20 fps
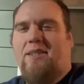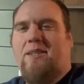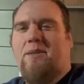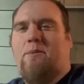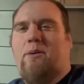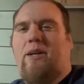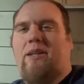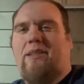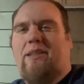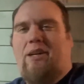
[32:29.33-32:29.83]

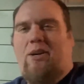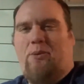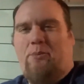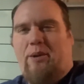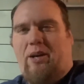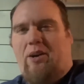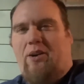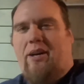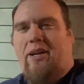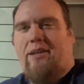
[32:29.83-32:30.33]
But I hope
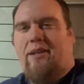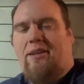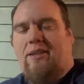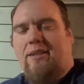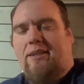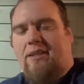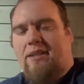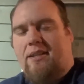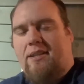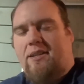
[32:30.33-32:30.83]
y'all had a
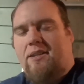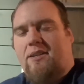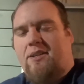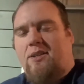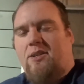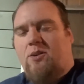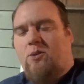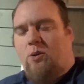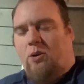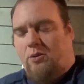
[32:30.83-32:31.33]

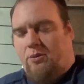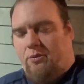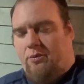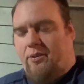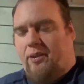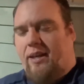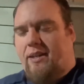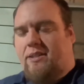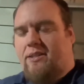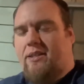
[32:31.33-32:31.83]
wonderful
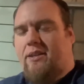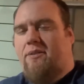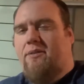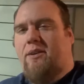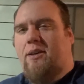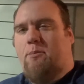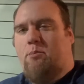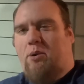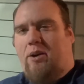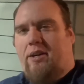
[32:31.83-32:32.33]
Thanksgiving.
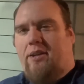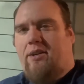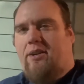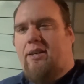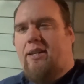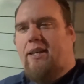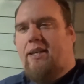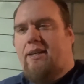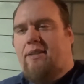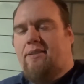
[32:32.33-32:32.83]
I pray you
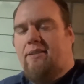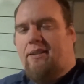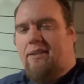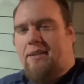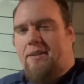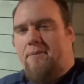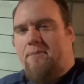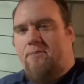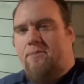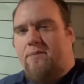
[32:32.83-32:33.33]
did.
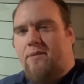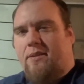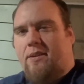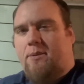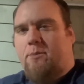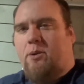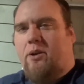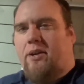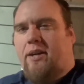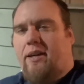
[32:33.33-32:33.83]

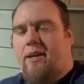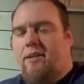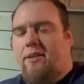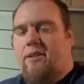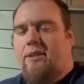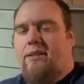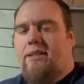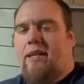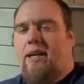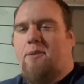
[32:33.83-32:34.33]
Pray you had a
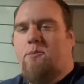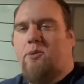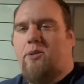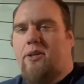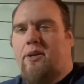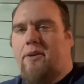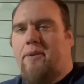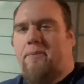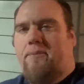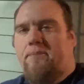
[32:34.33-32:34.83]
good time with
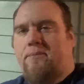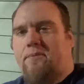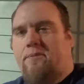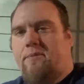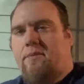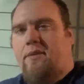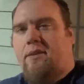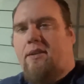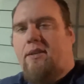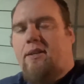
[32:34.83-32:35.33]
your
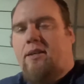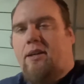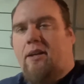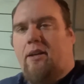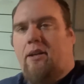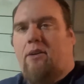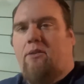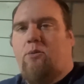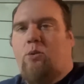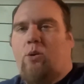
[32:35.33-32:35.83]

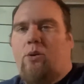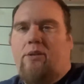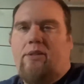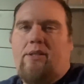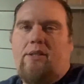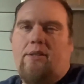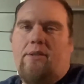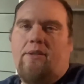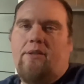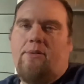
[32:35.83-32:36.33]
loved
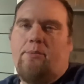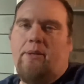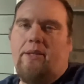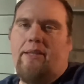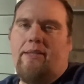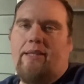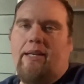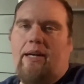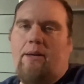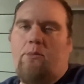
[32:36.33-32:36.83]
ones,
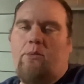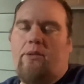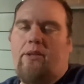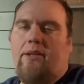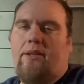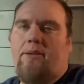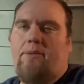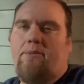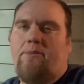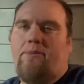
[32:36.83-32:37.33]
spending time with
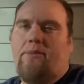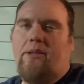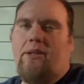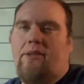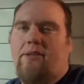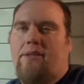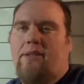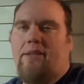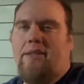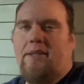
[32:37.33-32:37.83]
them.
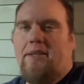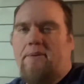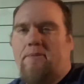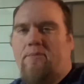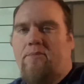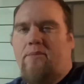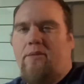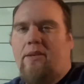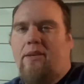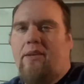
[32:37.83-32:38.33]
Because
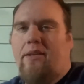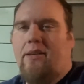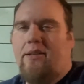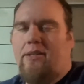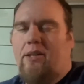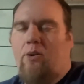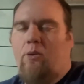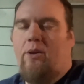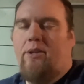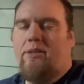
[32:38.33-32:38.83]
it's
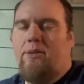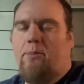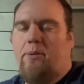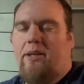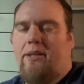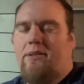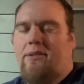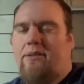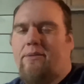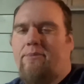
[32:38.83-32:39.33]
always a
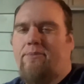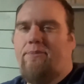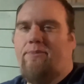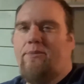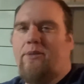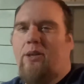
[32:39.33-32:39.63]
blessing.